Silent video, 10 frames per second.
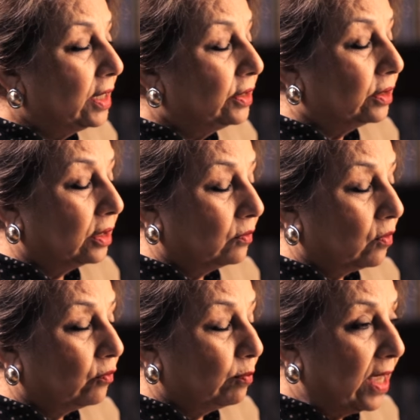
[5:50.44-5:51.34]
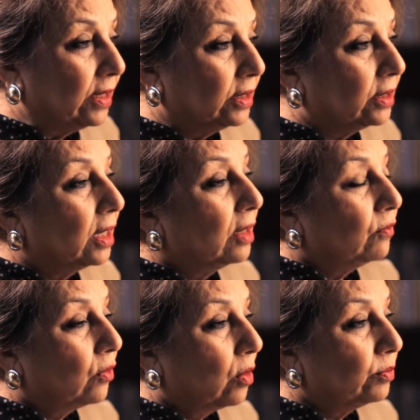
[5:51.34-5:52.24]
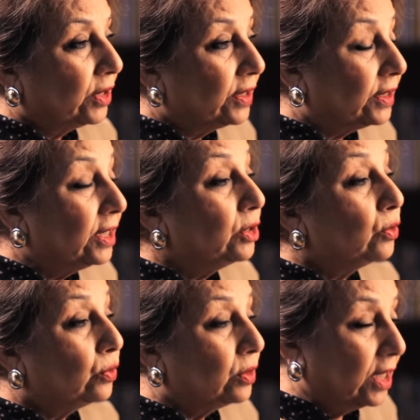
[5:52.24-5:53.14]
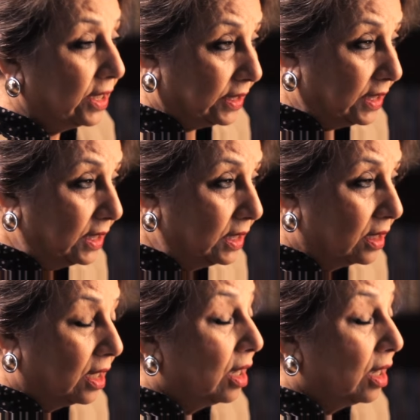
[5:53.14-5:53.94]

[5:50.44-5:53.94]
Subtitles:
age of marriage from 16 to 18,